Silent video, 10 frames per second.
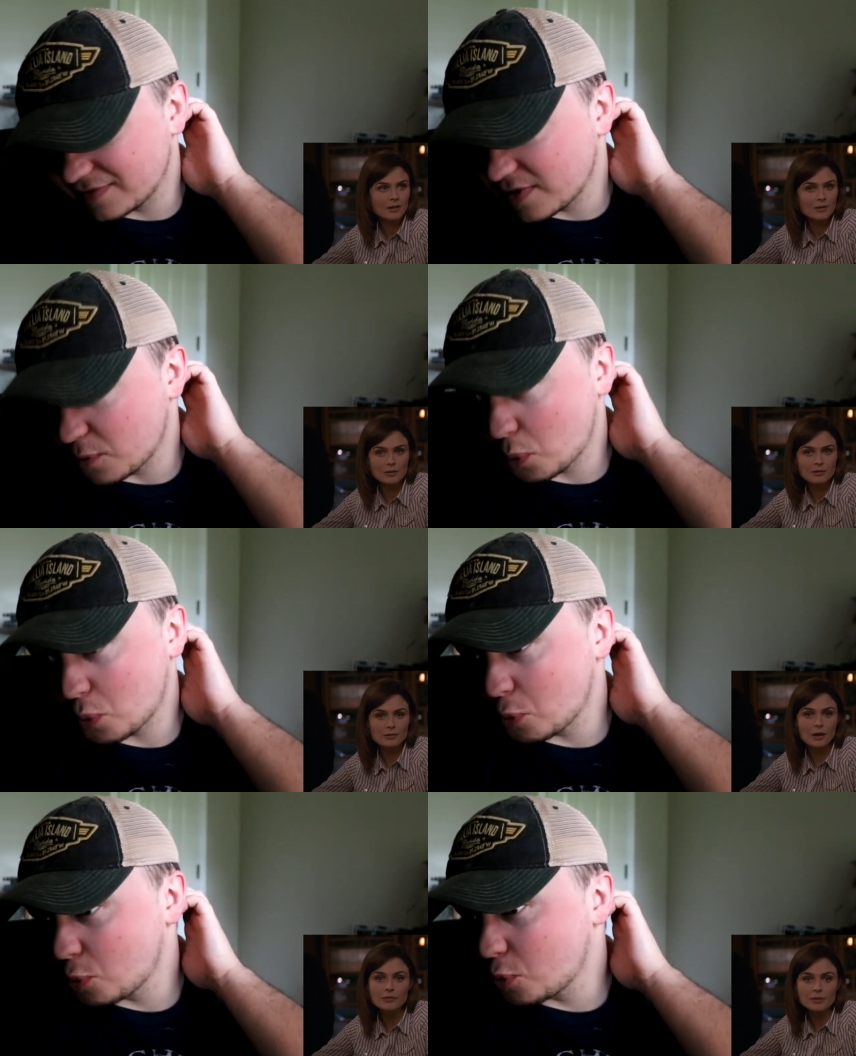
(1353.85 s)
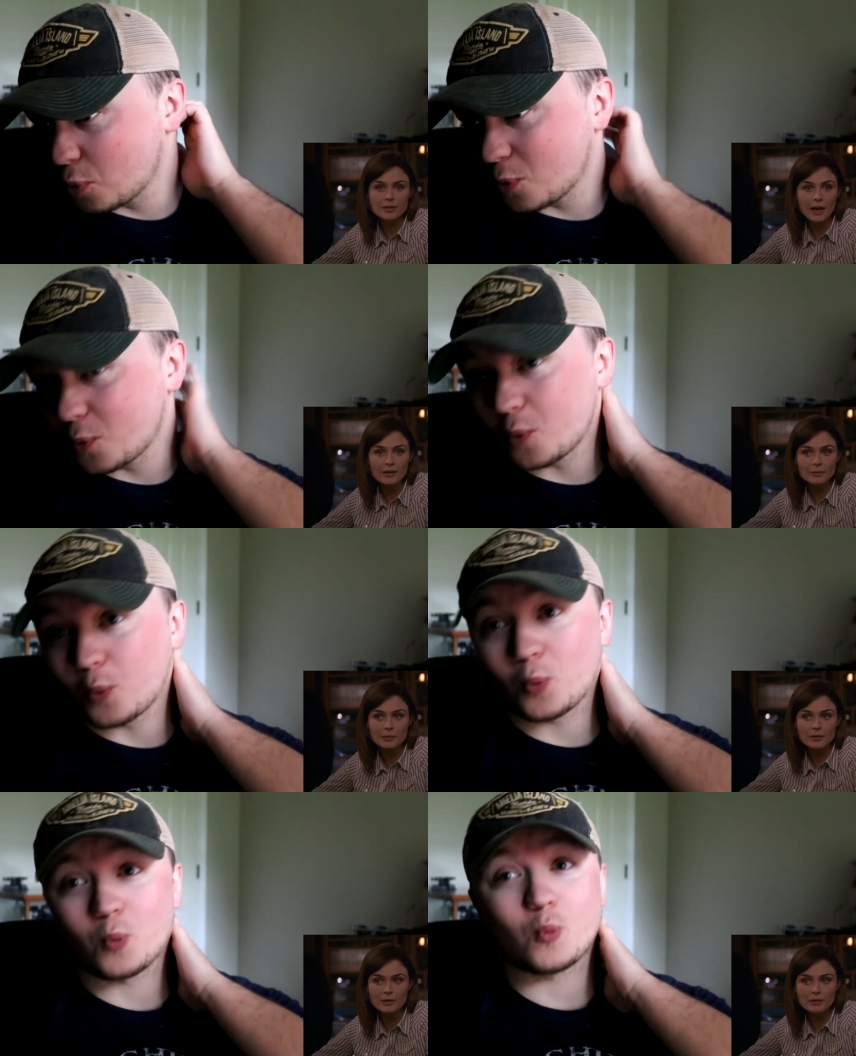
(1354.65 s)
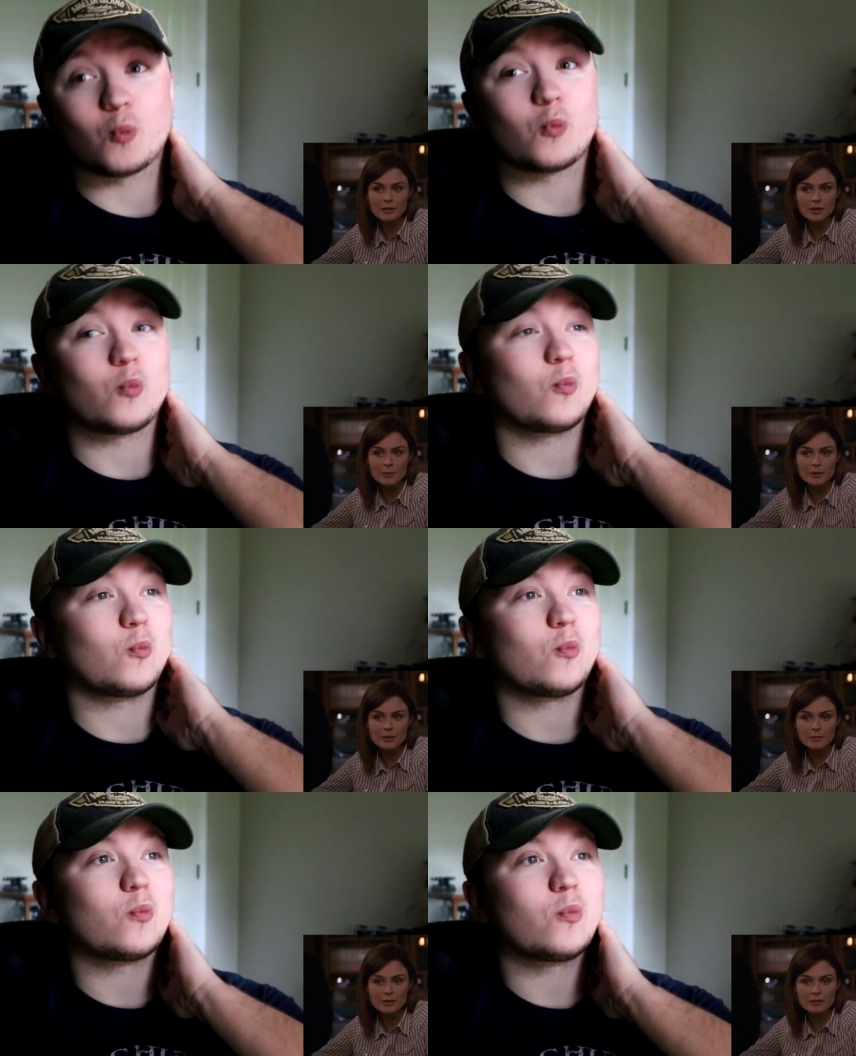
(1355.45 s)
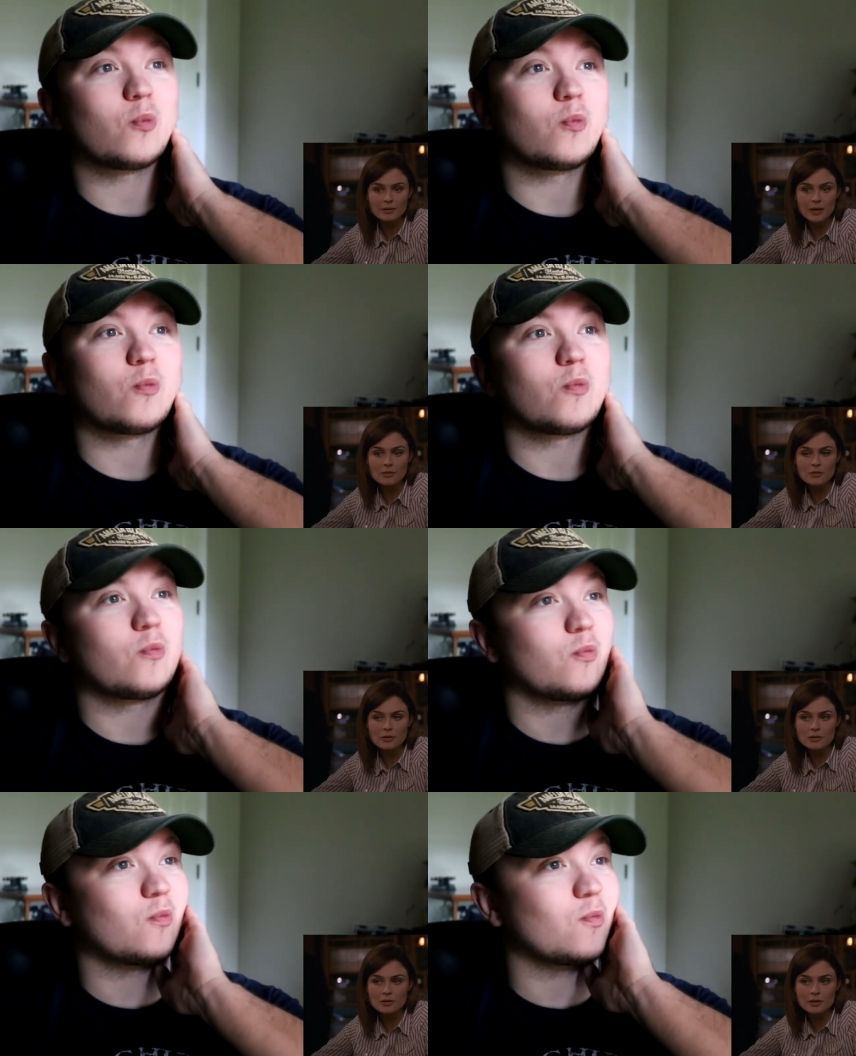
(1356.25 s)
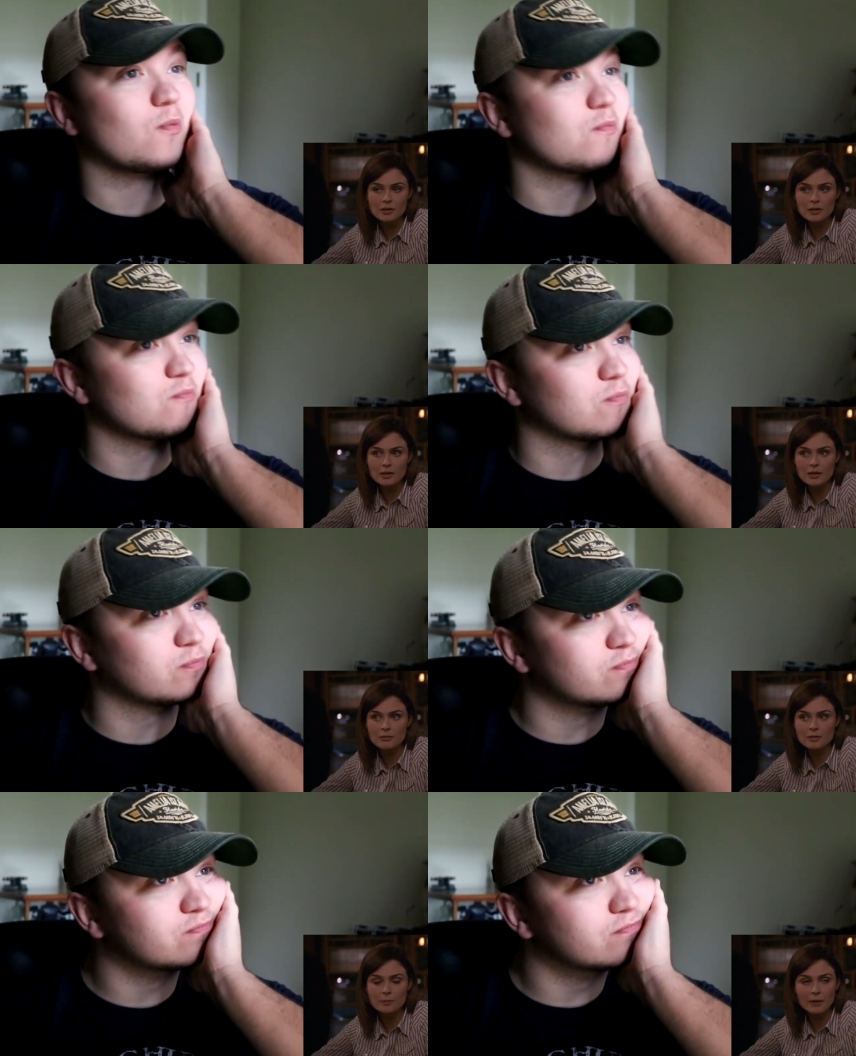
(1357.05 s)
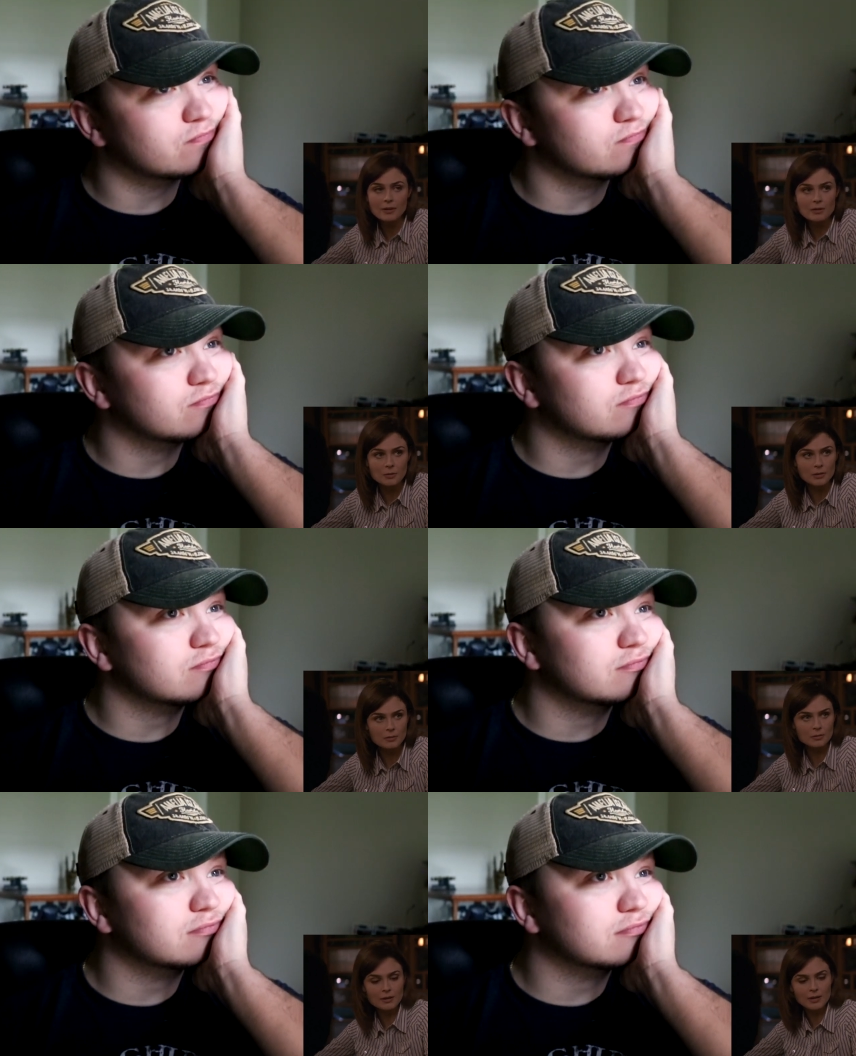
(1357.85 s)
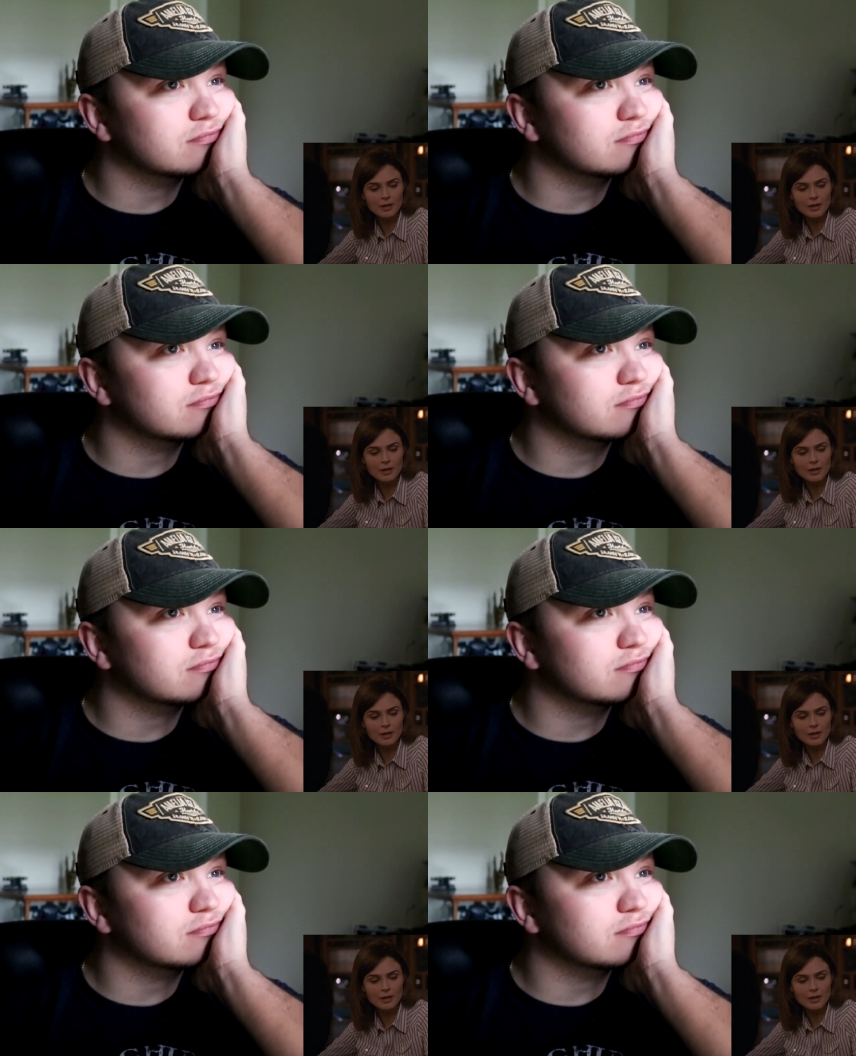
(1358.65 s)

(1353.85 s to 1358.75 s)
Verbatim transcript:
Speaker 1: those selfless acts would suddenly appear to be dangerously irresponsible, wouldn't